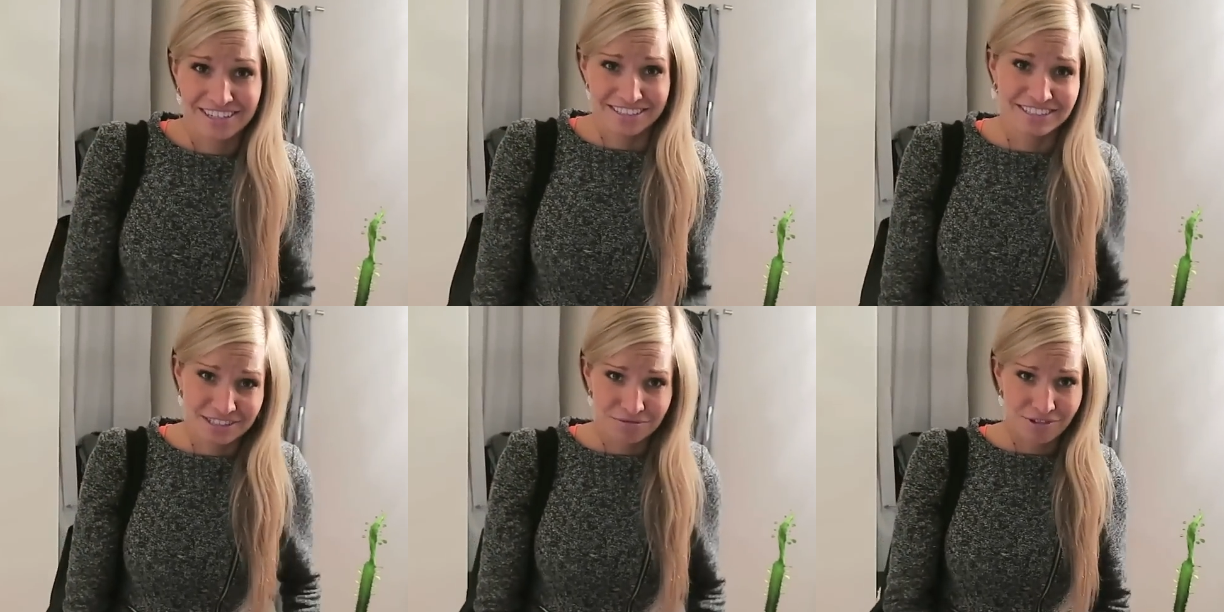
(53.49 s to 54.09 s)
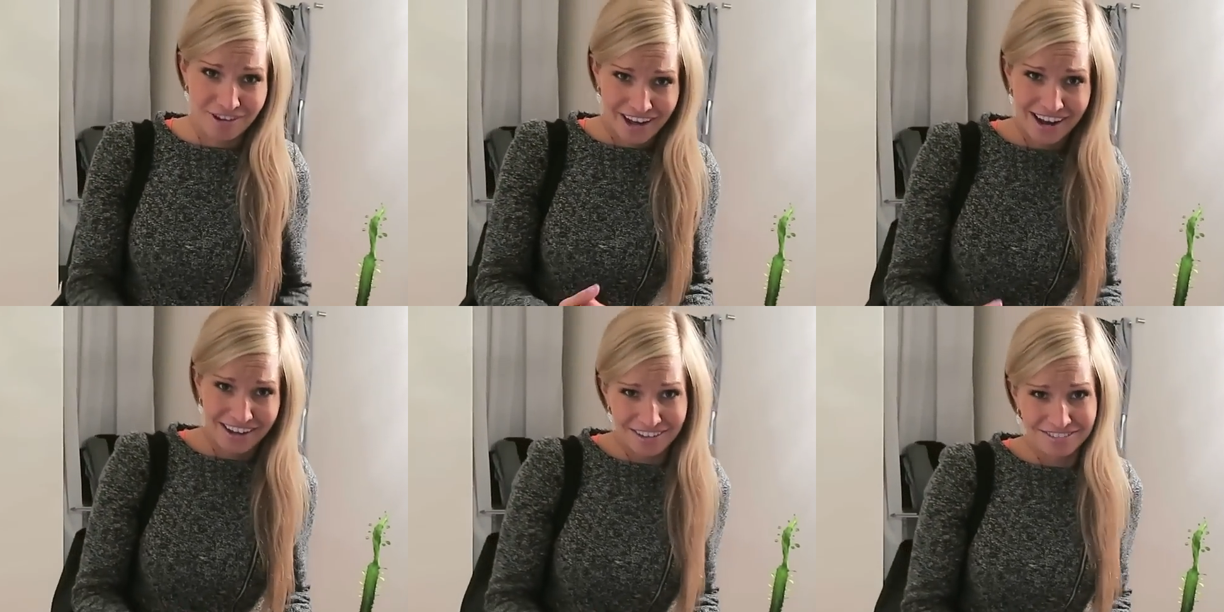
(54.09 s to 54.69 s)
I need
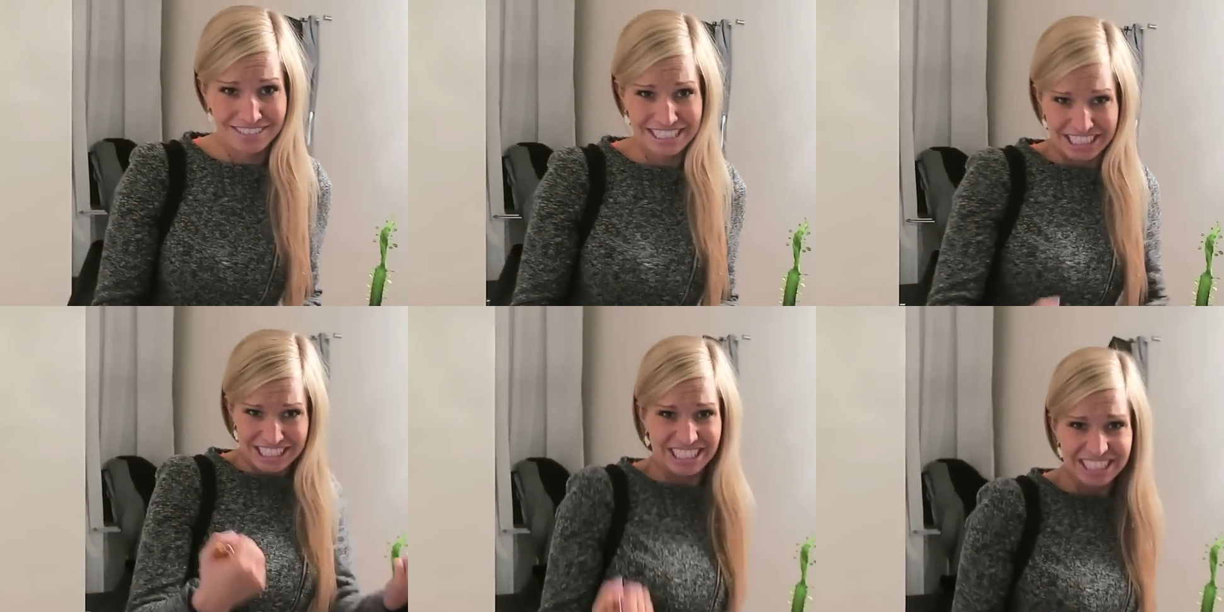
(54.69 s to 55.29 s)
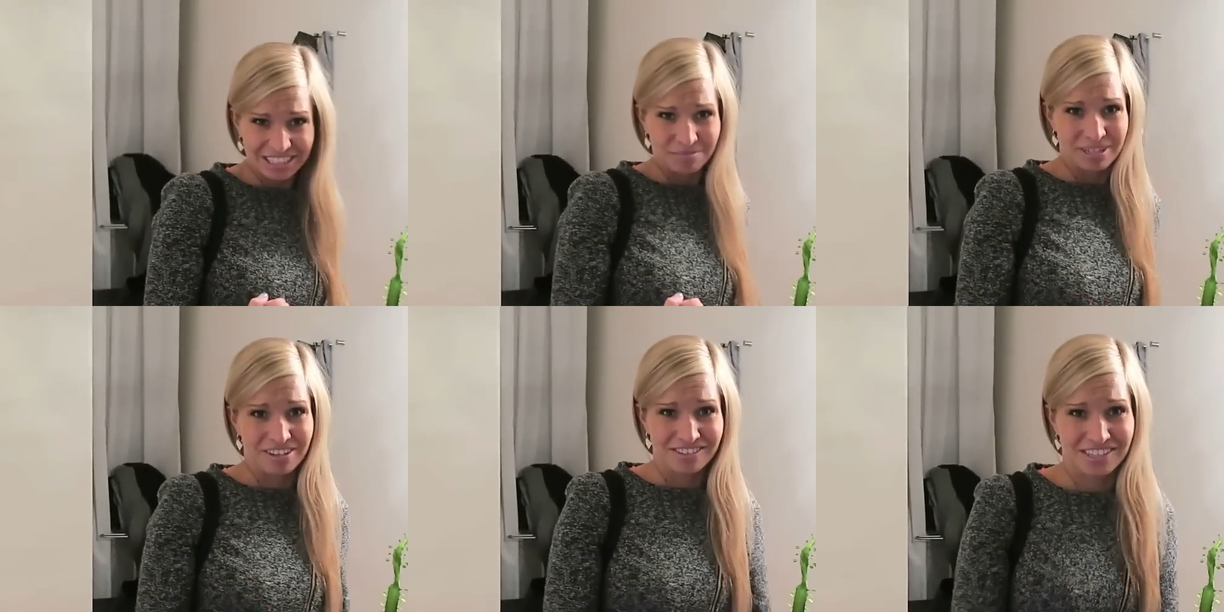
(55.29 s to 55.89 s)
workout.
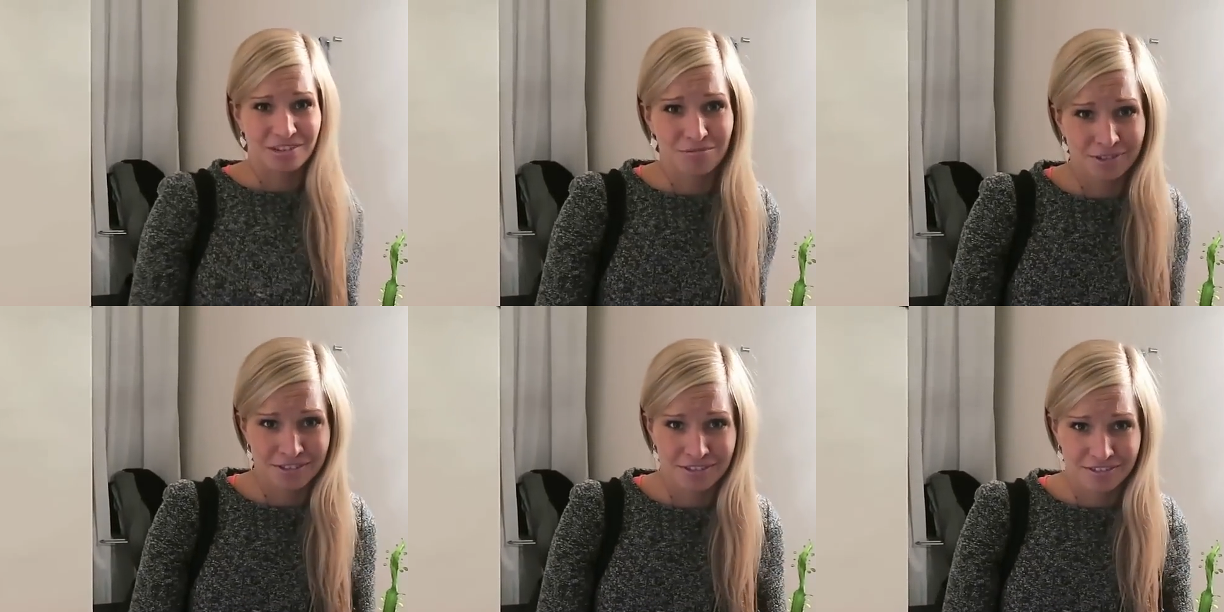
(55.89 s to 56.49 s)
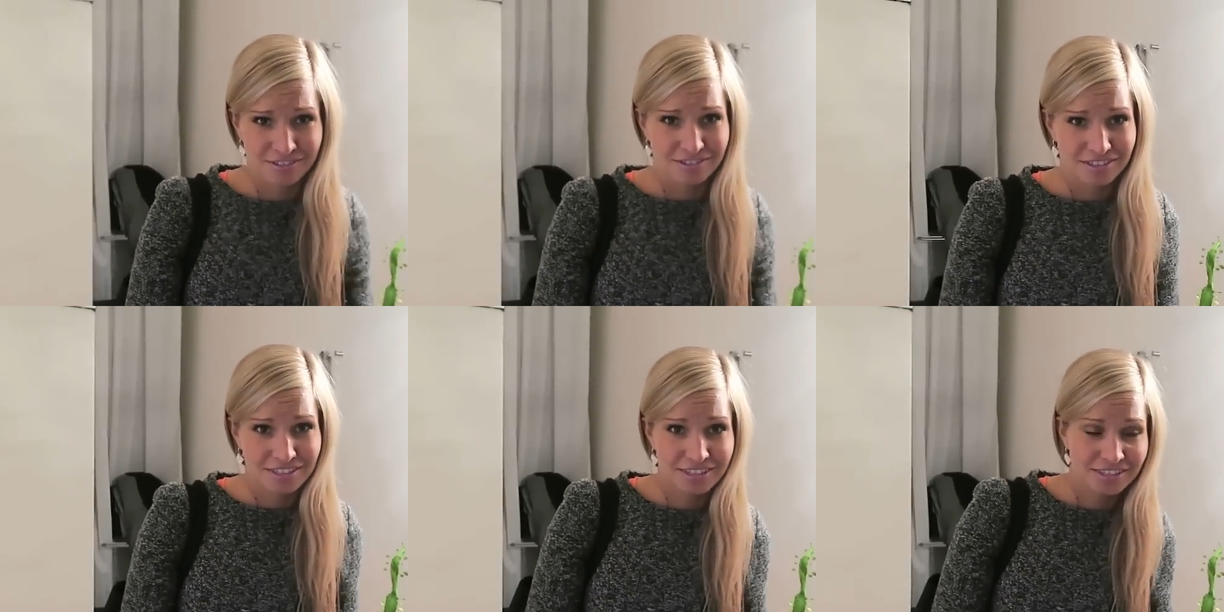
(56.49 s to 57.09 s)
Because I wasn't